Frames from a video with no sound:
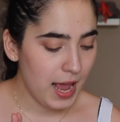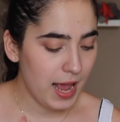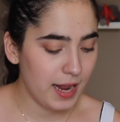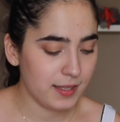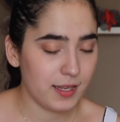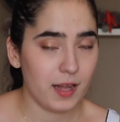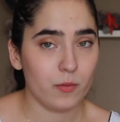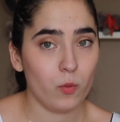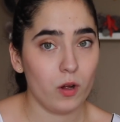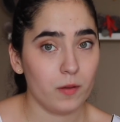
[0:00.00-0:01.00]
and I
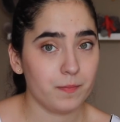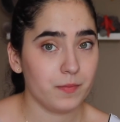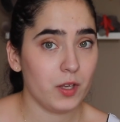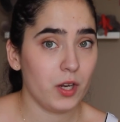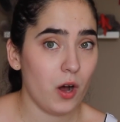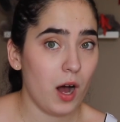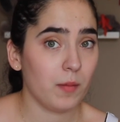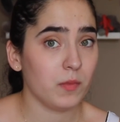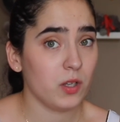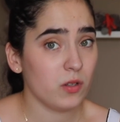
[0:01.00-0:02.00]
said, well, you know,
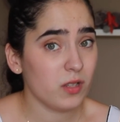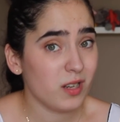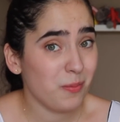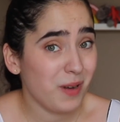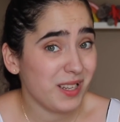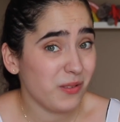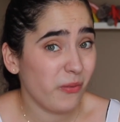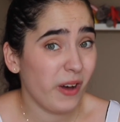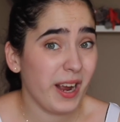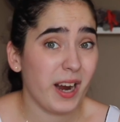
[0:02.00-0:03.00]
I'm using a
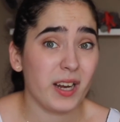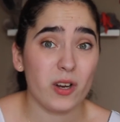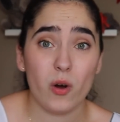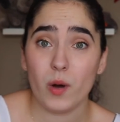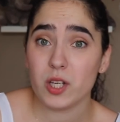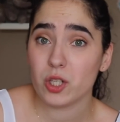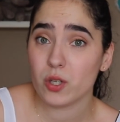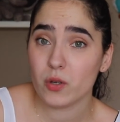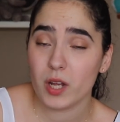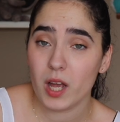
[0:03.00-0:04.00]
pacifier, I know I
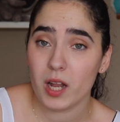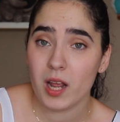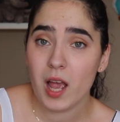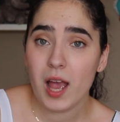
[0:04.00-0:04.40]
shouldn't.